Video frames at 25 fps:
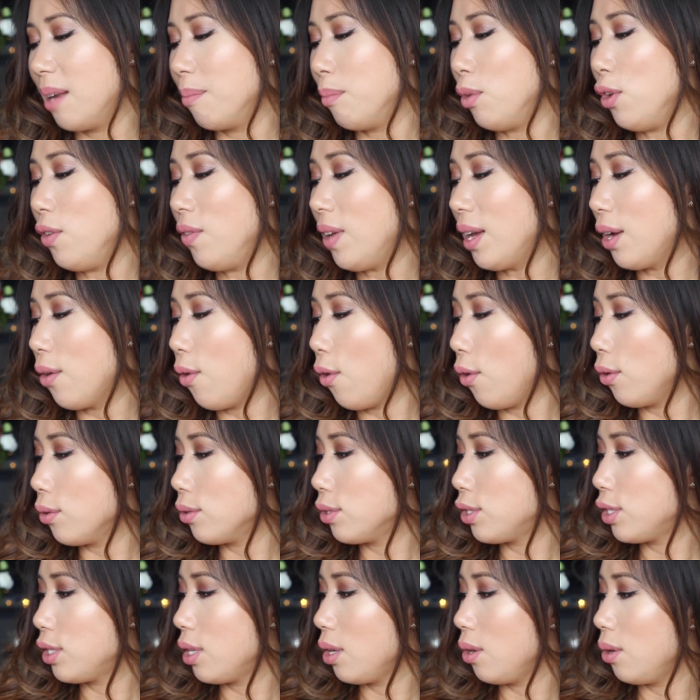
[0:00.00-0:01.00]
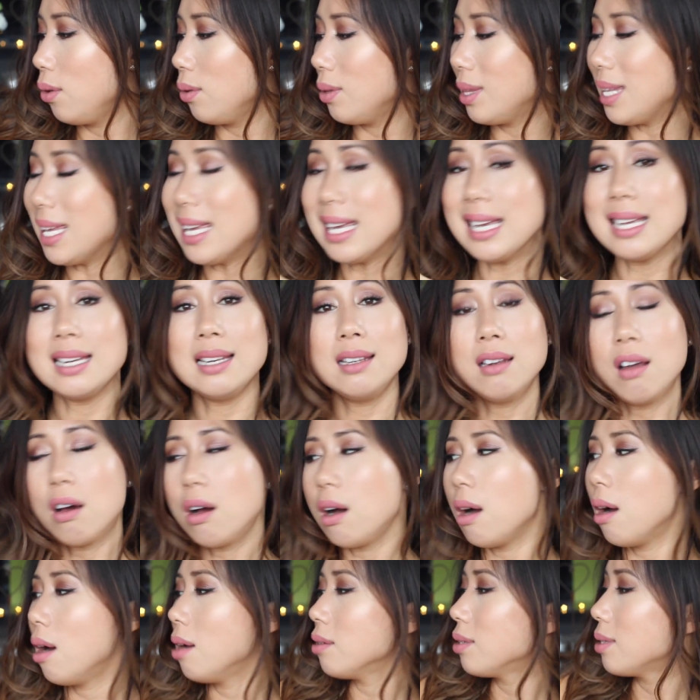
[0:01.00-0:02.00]
And moving on to the
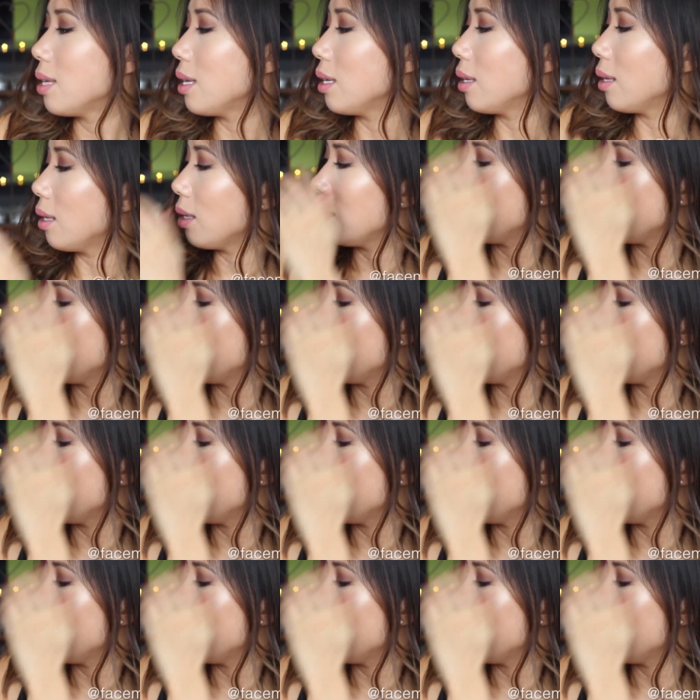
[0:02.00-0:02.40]
last